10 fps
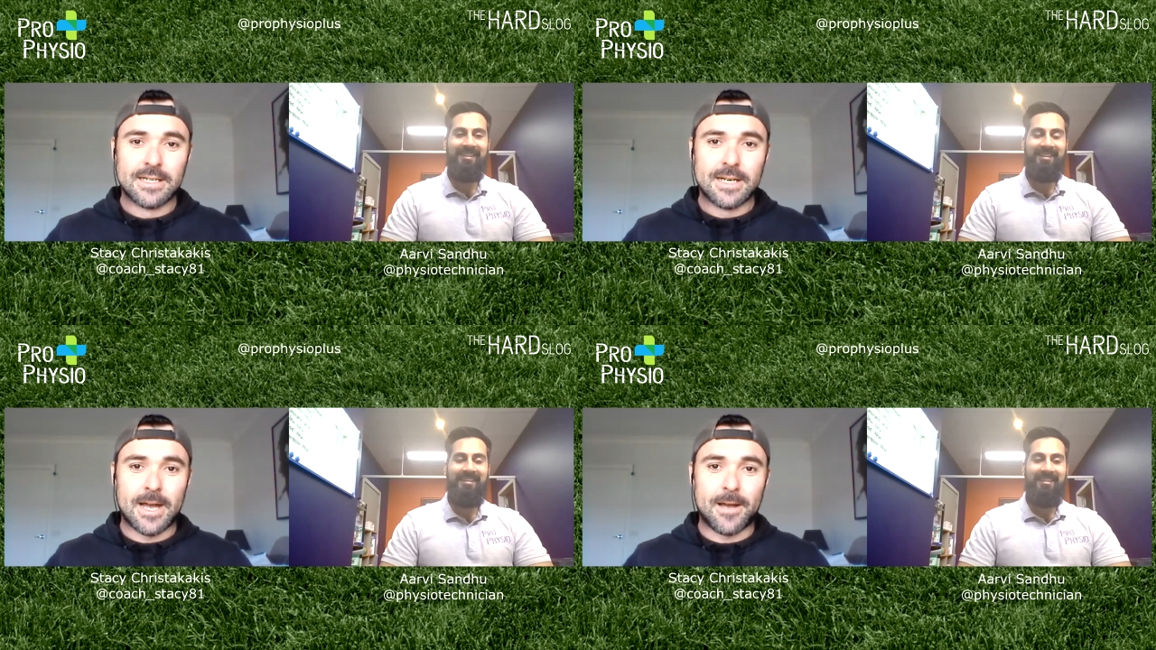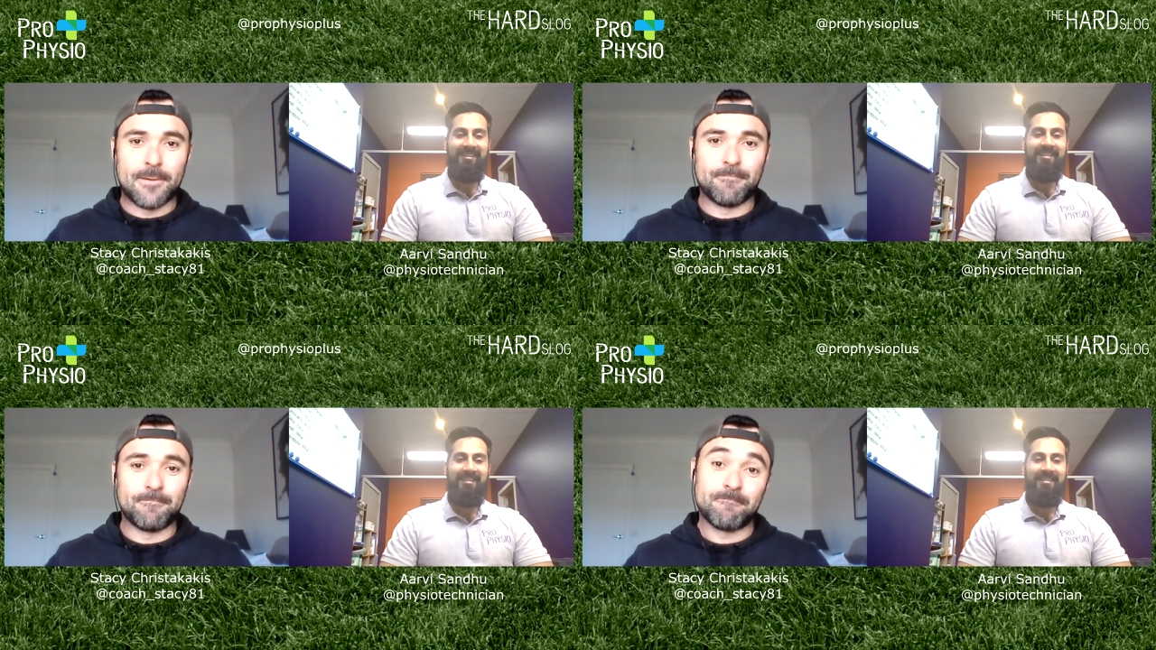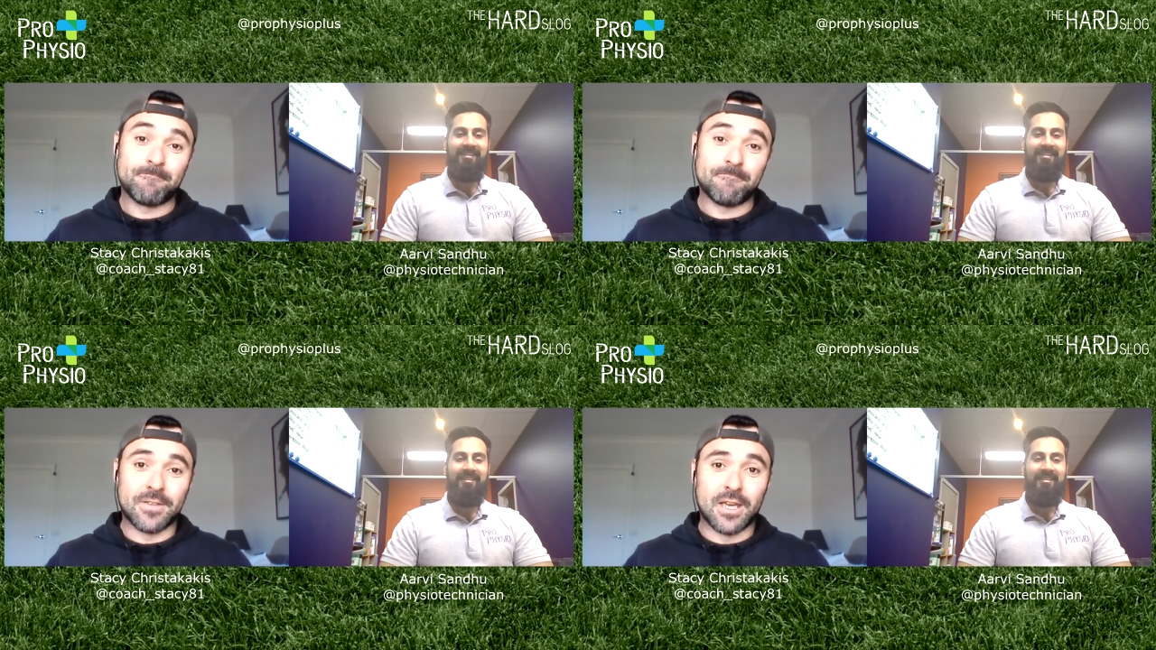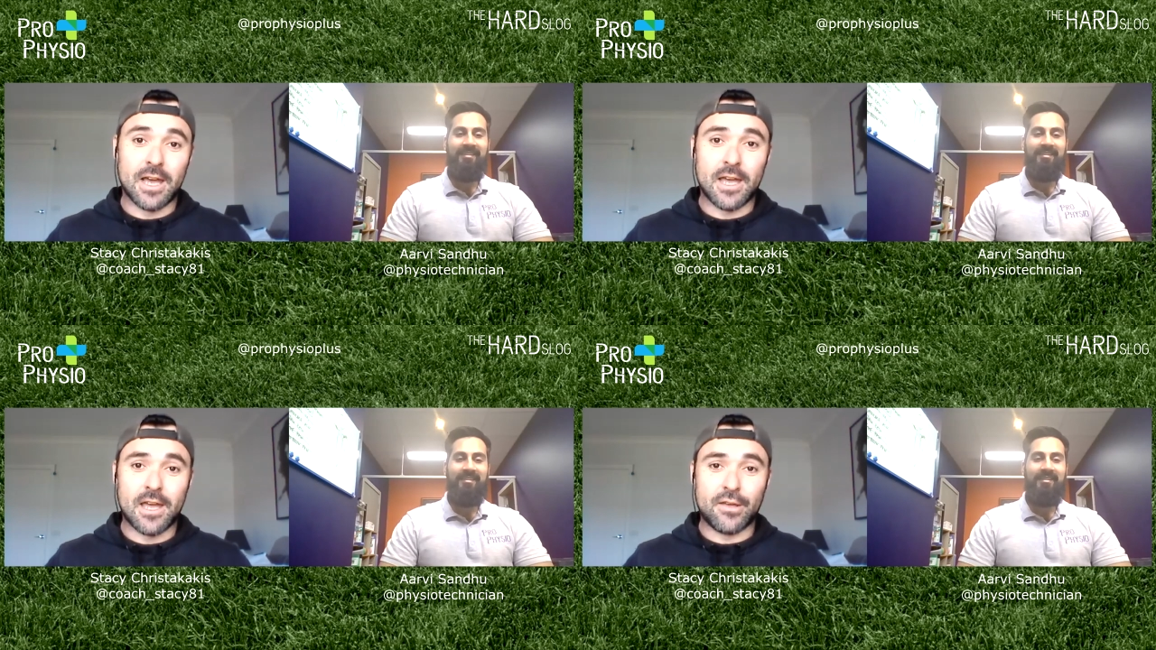
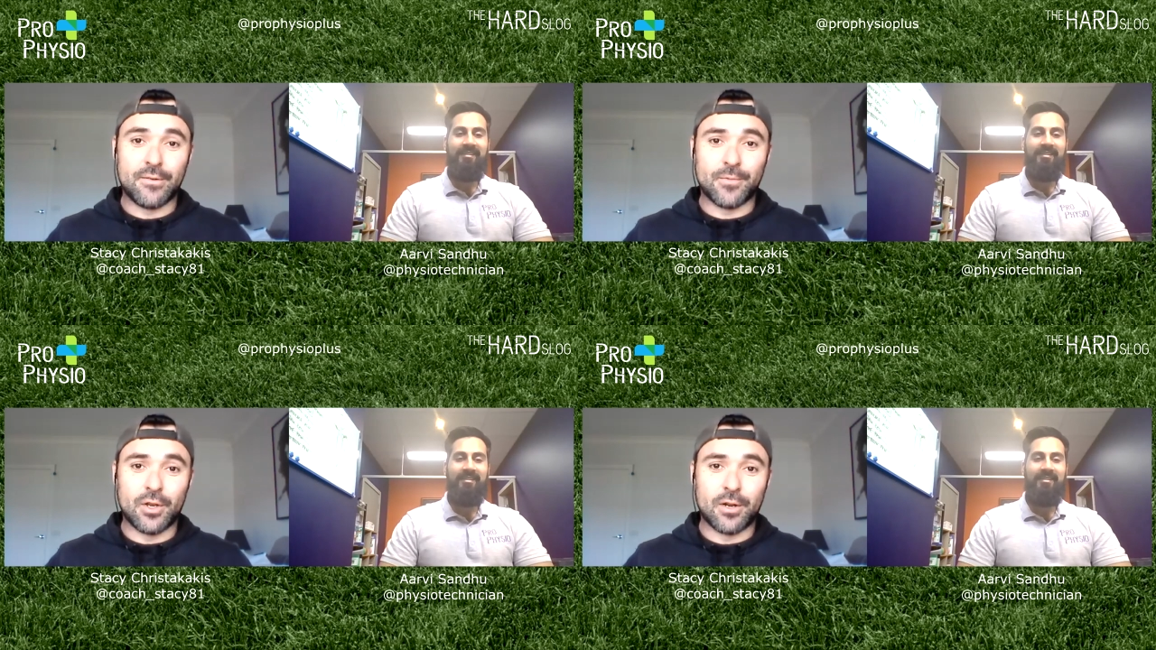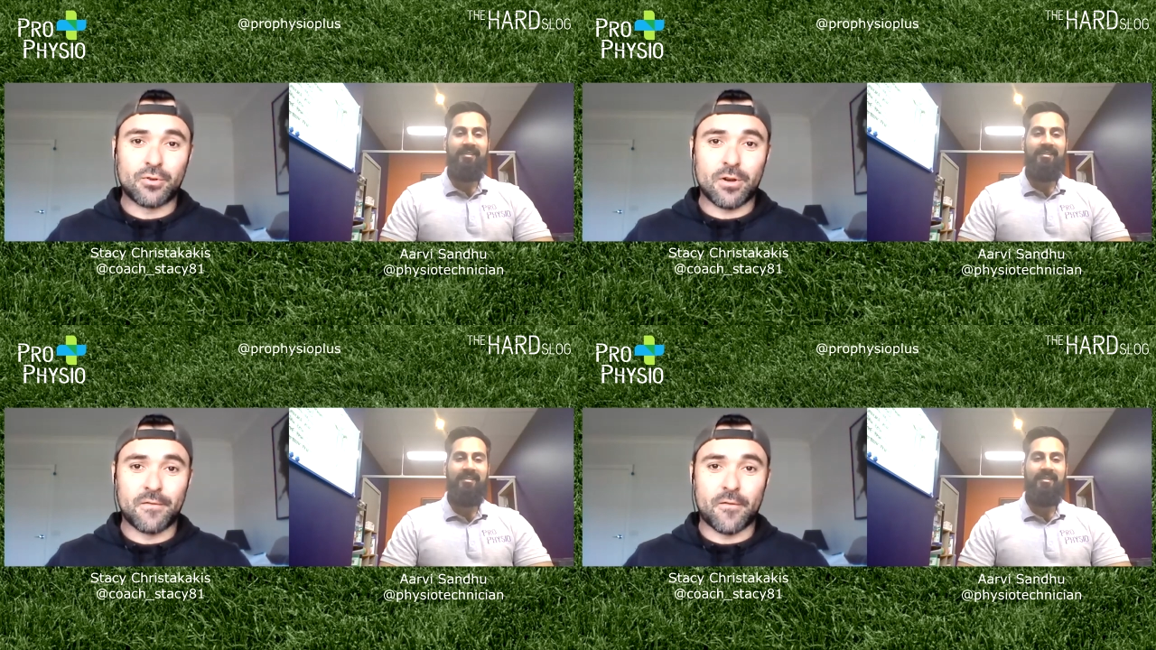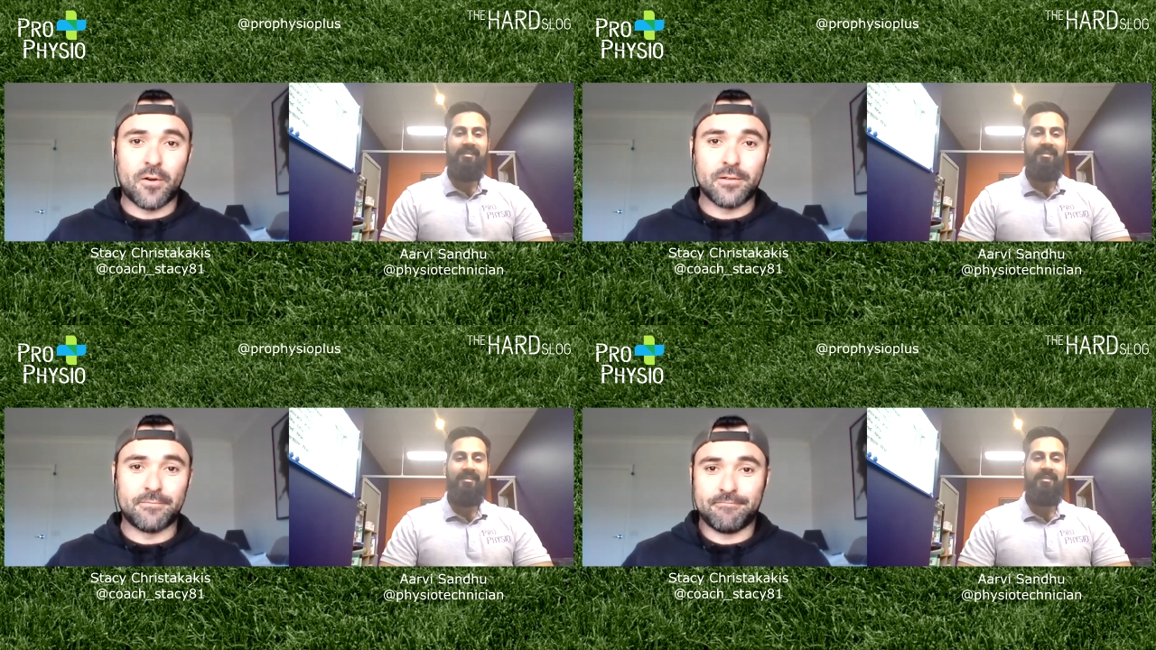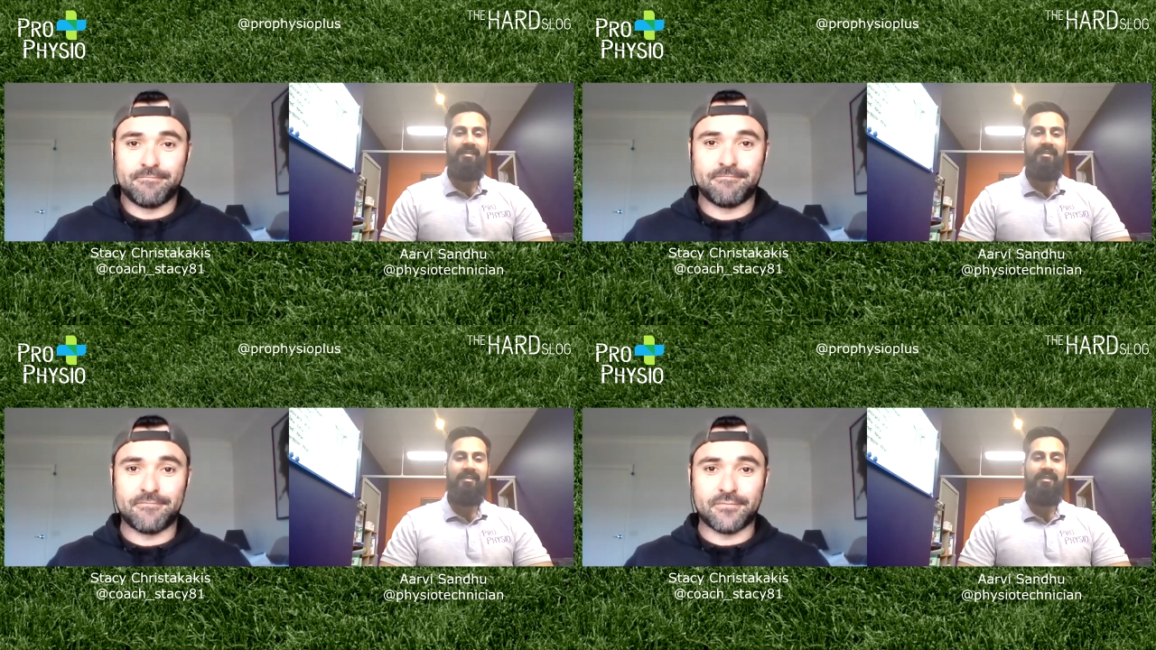Speaker 1: yeah, you know, try and find
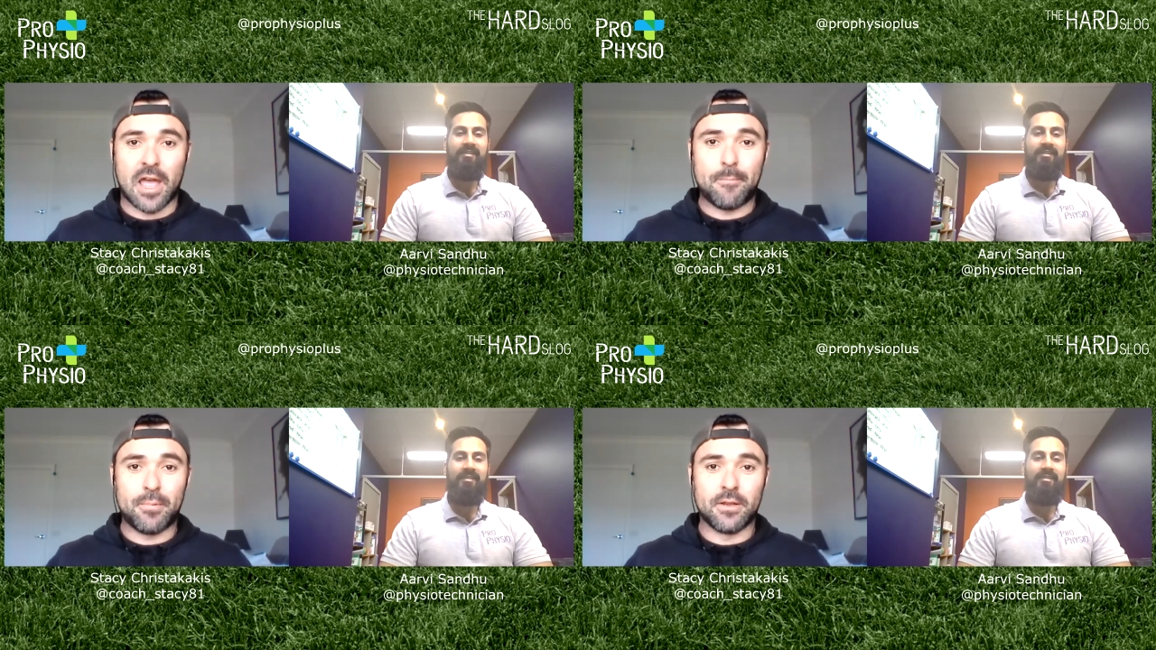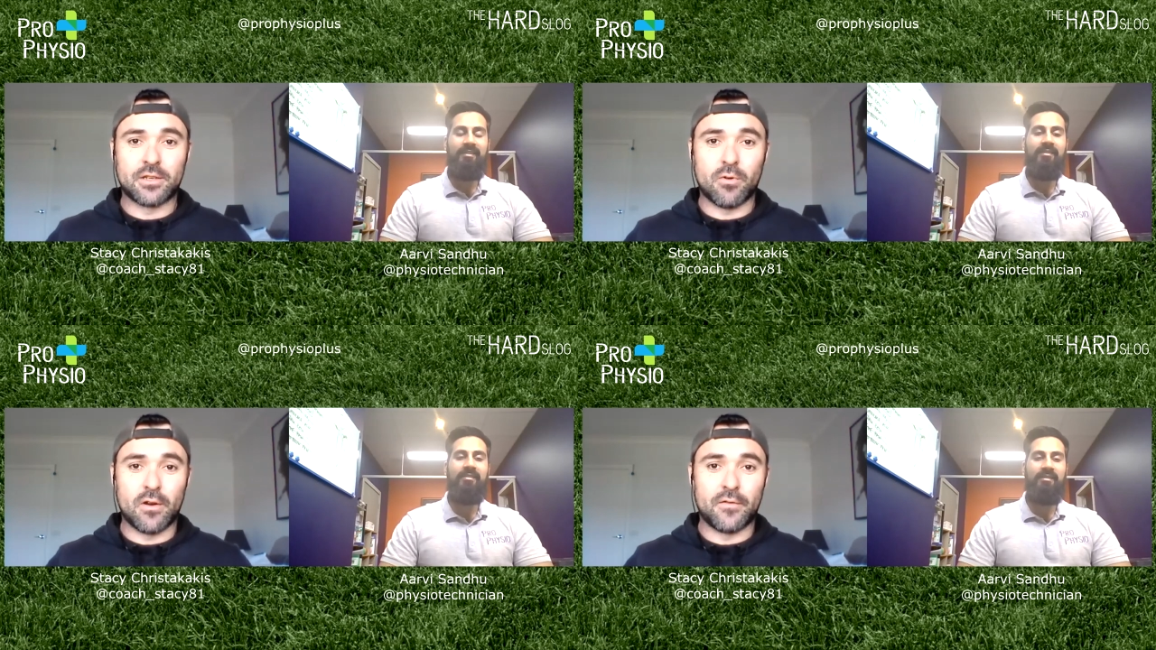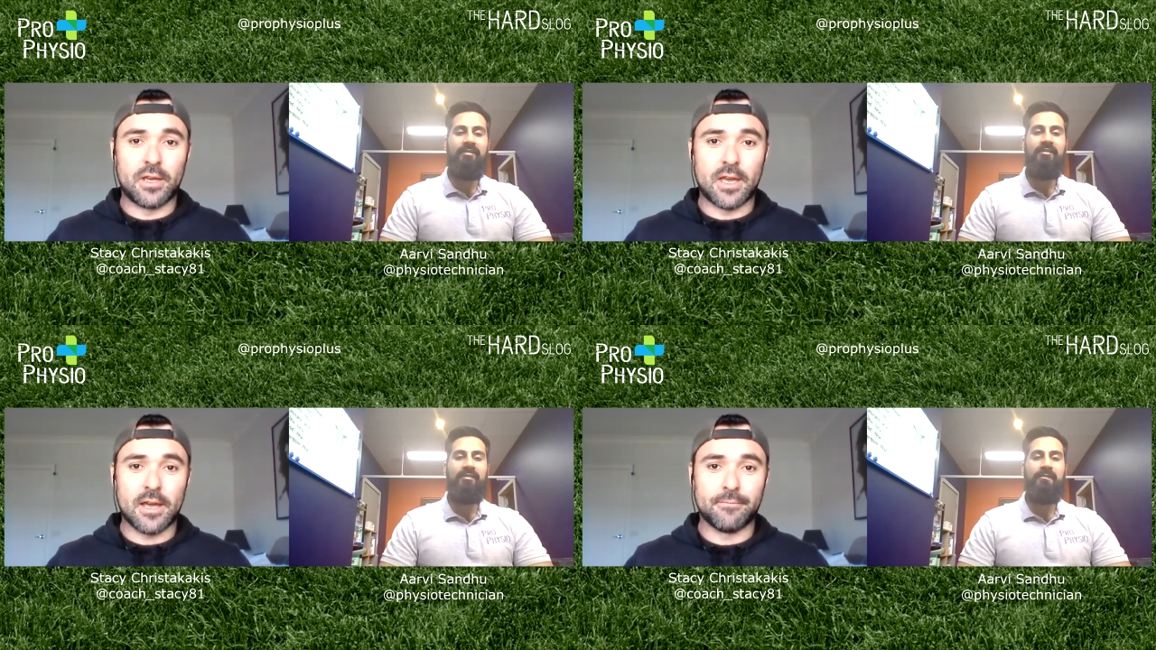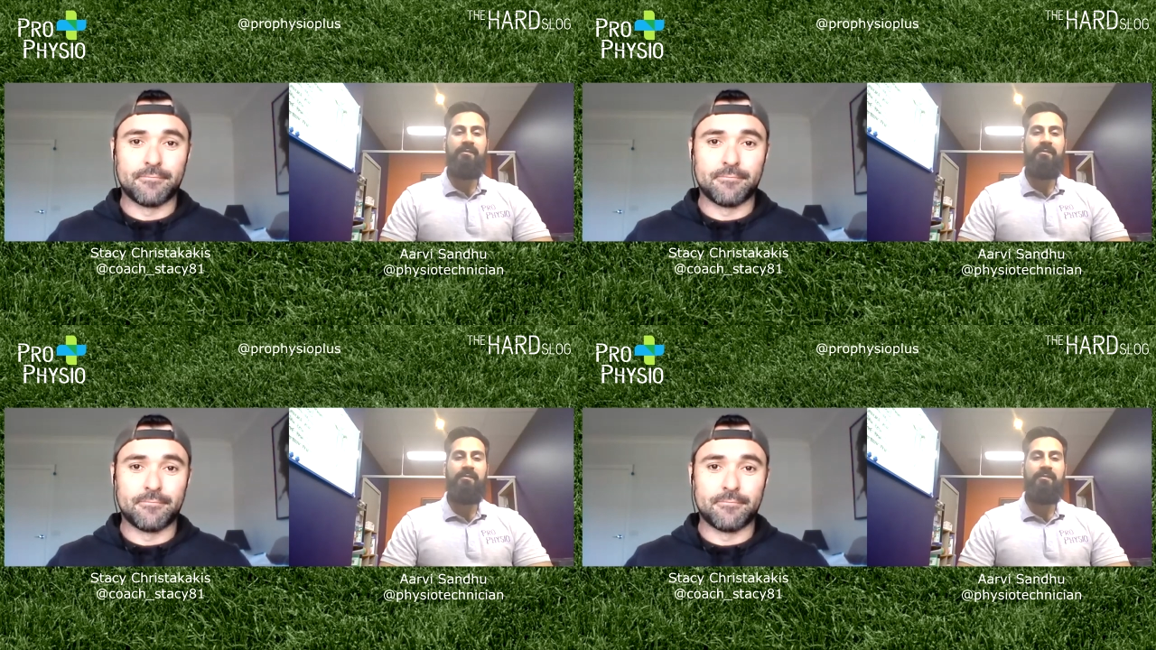happiness wherever you can.